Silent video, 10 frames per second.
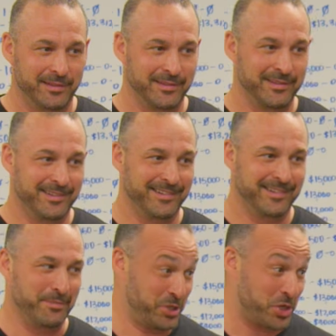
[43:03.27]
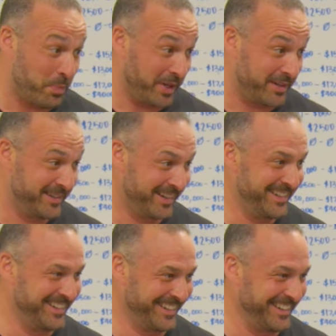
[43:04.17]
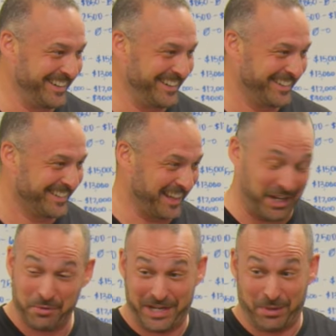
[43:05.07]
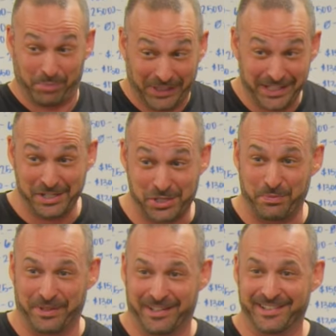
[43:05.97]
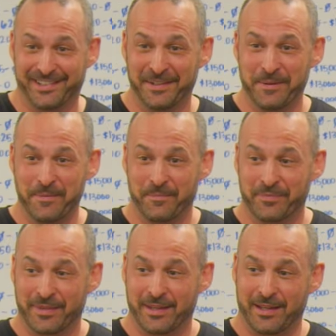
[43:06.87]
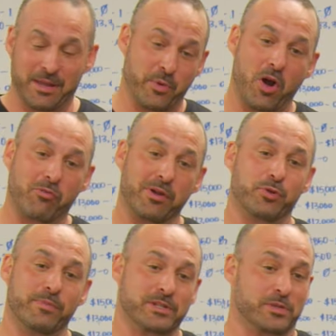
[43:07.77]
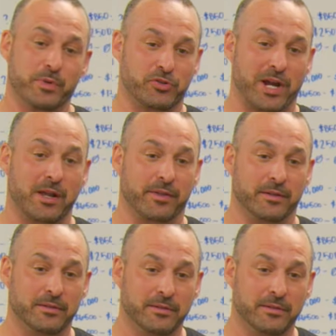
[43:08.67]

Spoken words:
It'd be stupid. Like, it would be completely stupid. And then we all run through business and we don't track nothing.